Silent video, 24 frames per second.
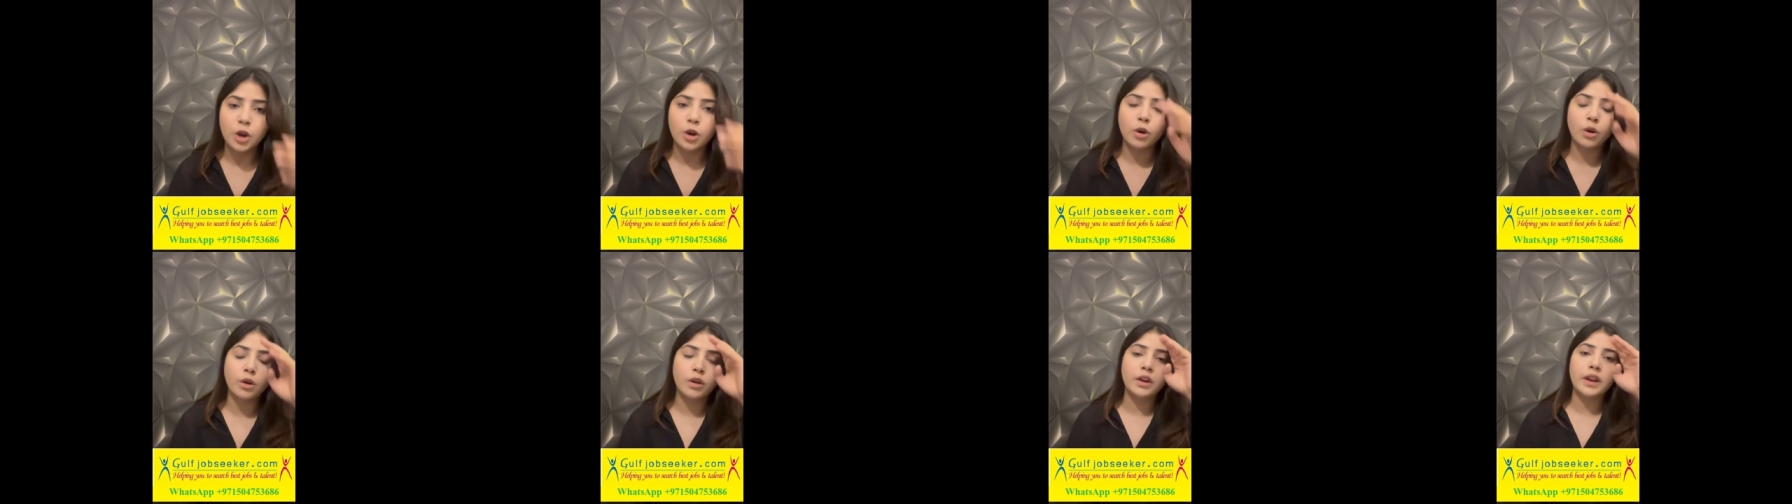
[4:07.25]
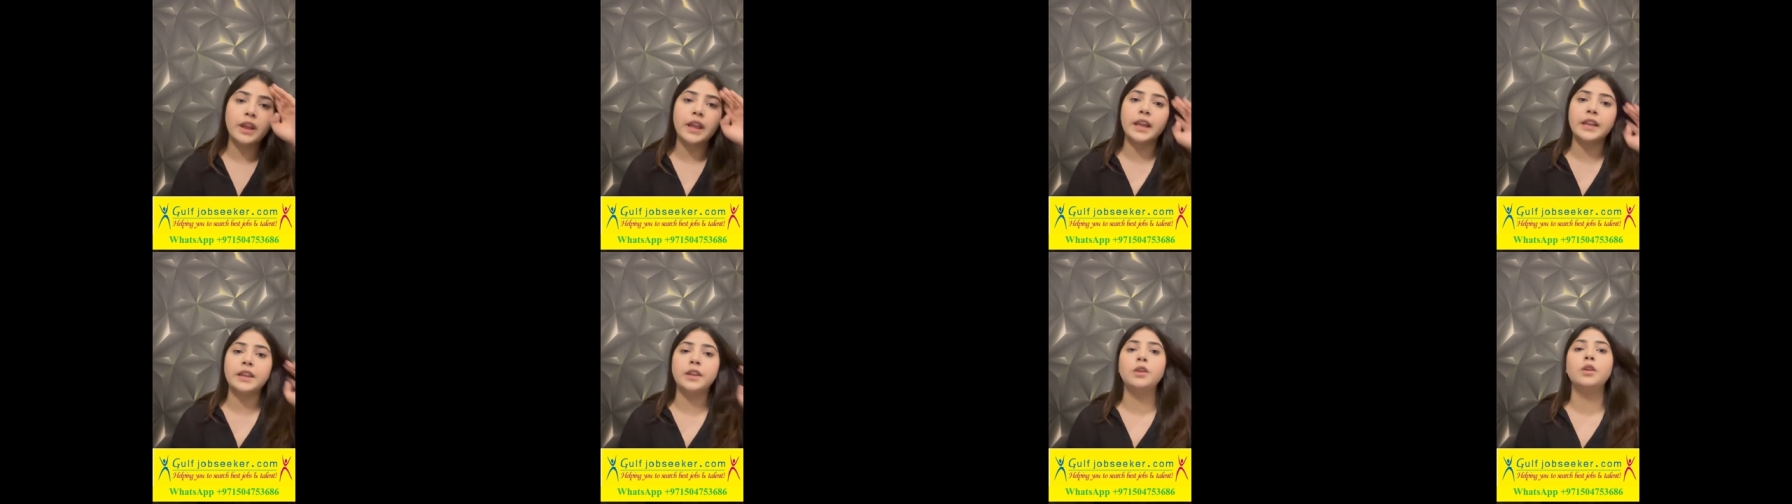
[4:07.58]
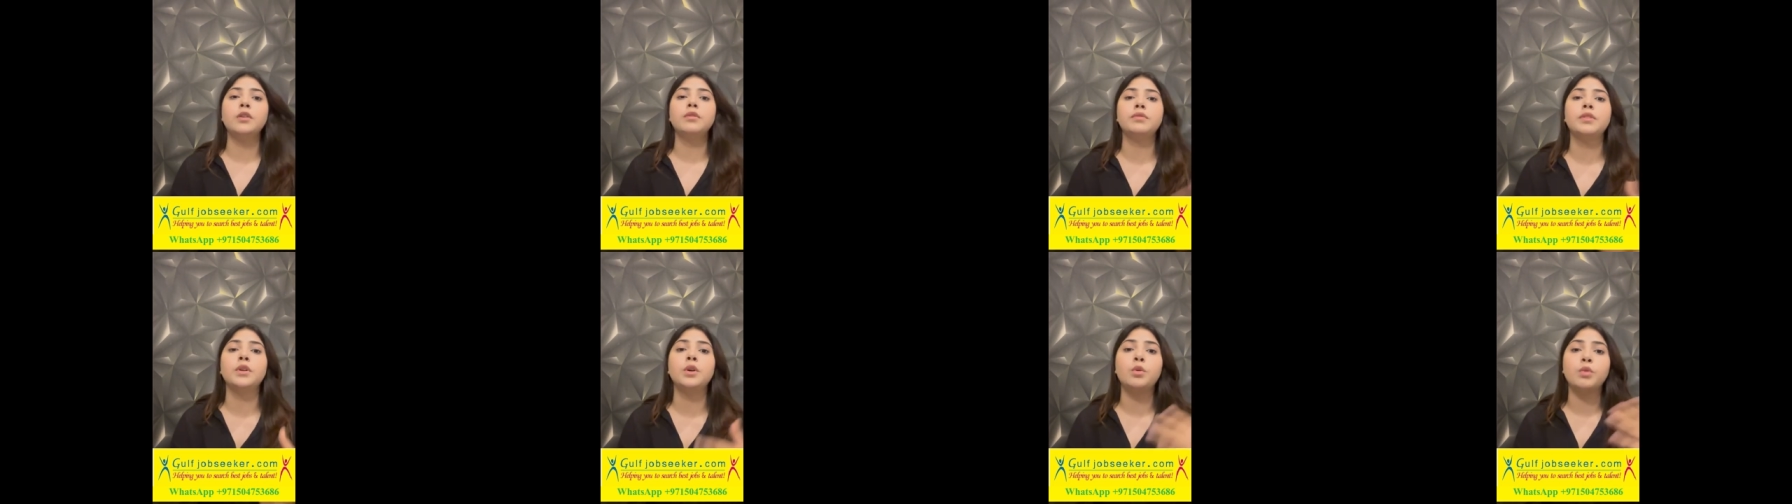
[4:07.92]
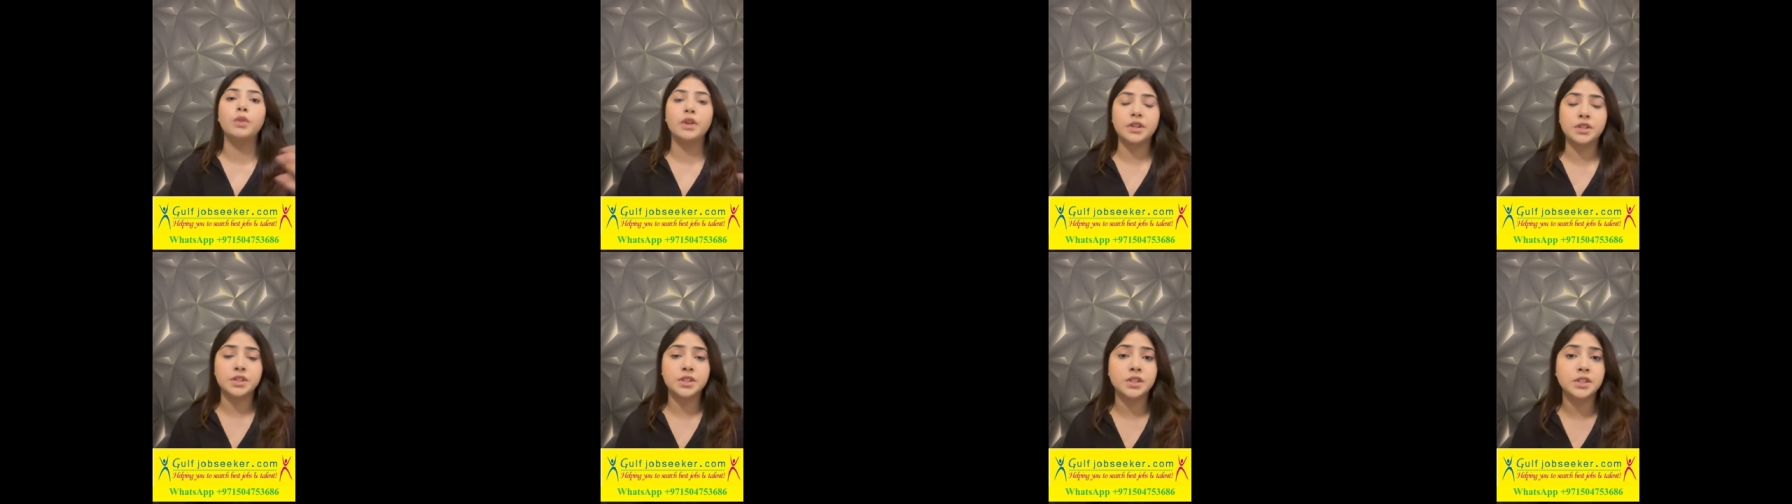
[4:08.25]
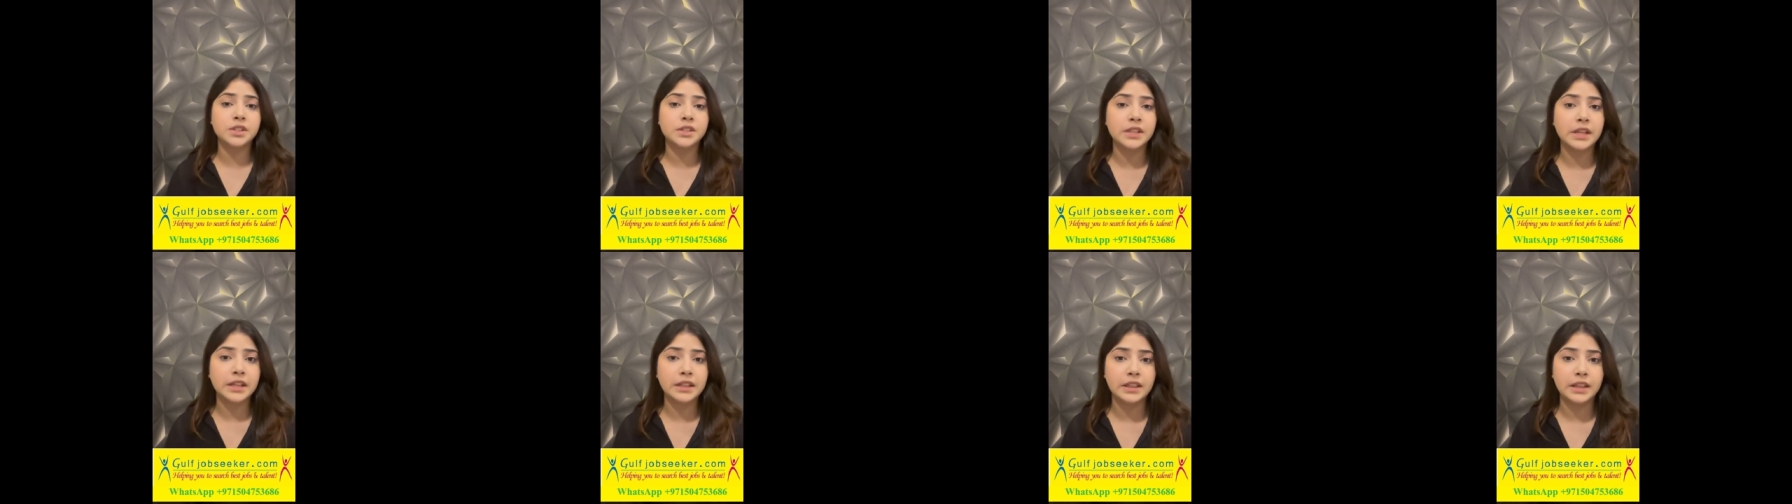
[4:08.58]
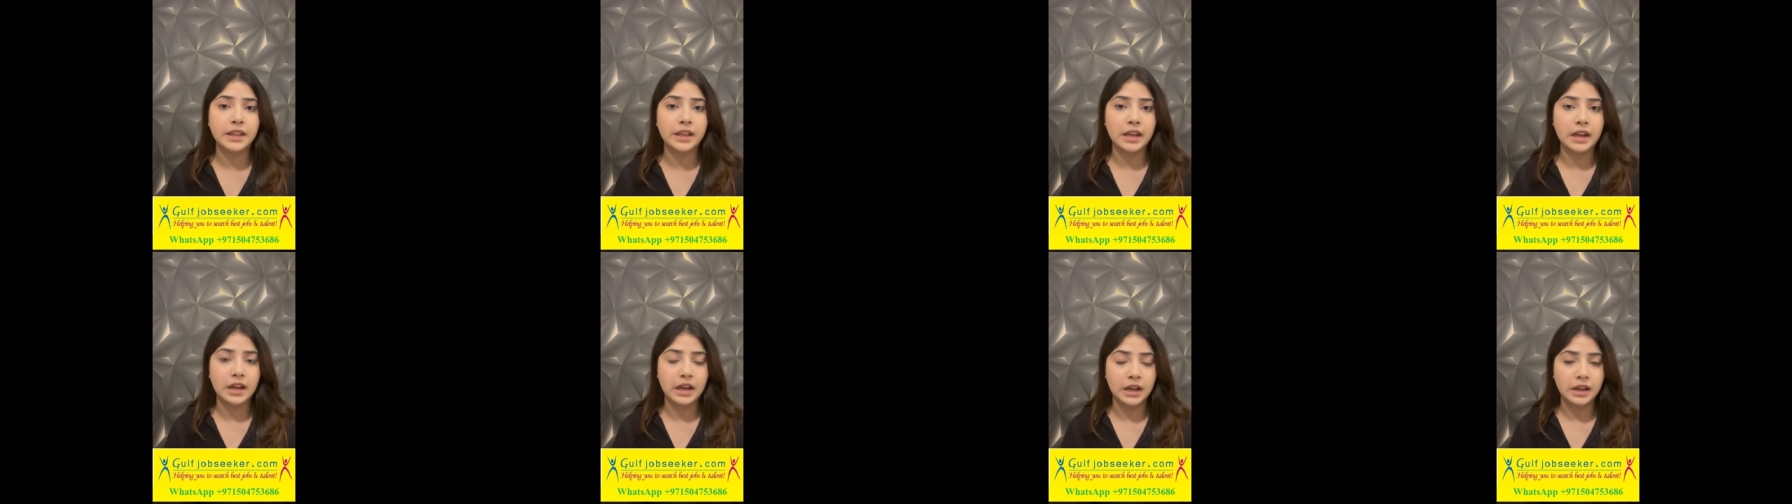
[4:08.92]
or any of the questions that
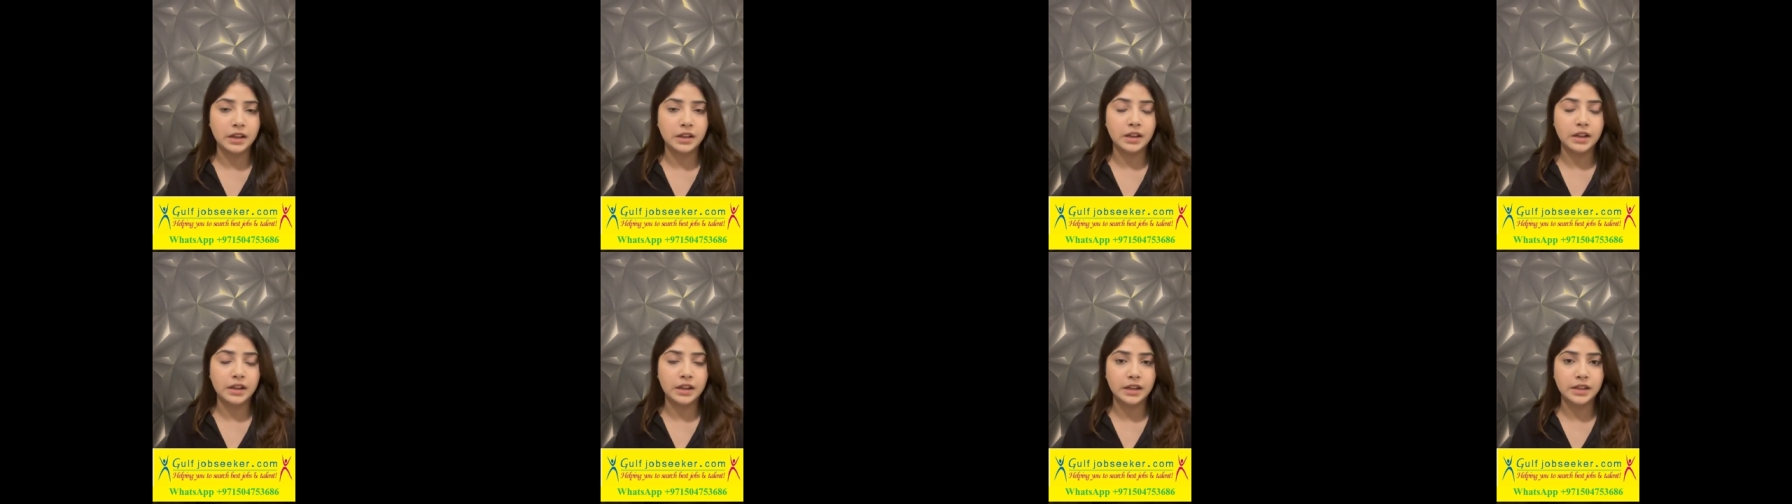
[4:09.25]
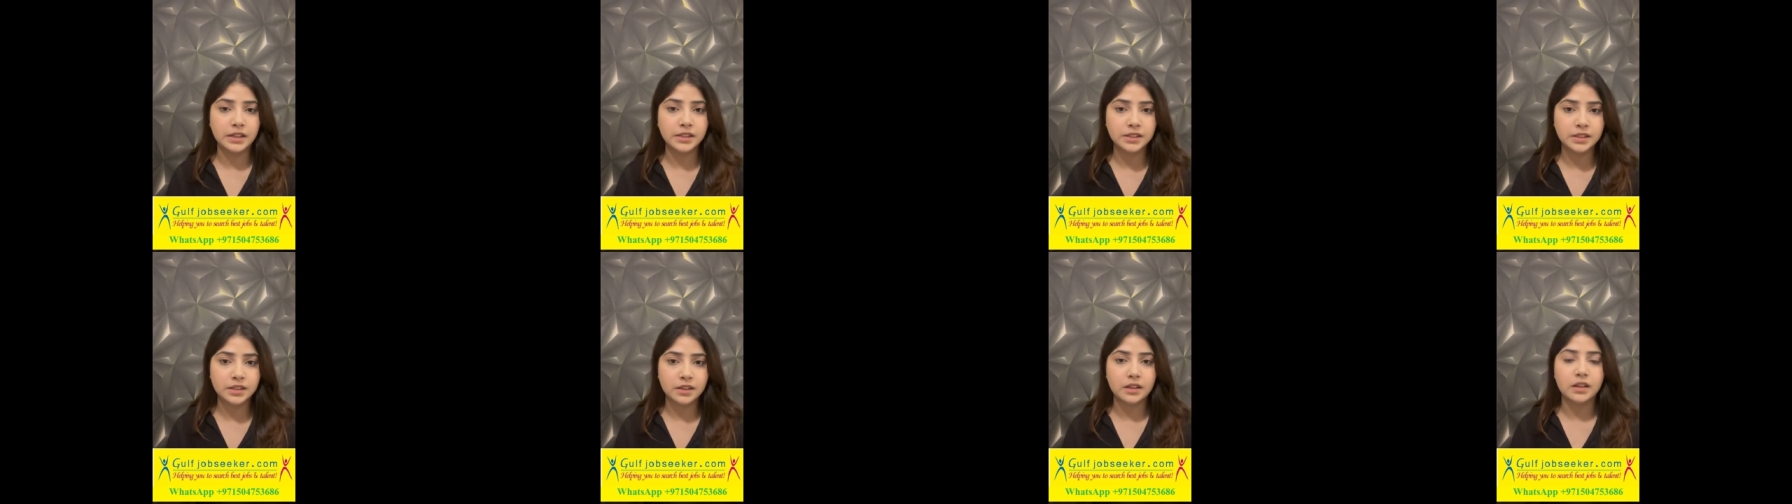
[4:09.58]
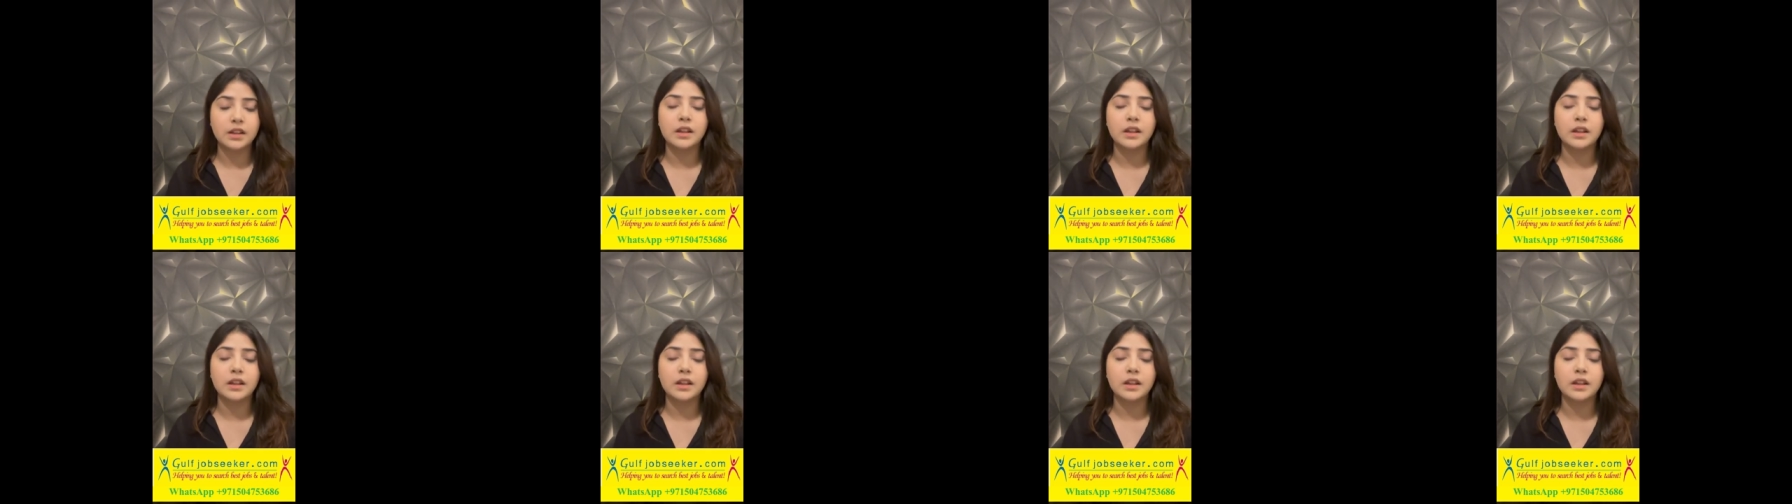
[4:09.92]
they ask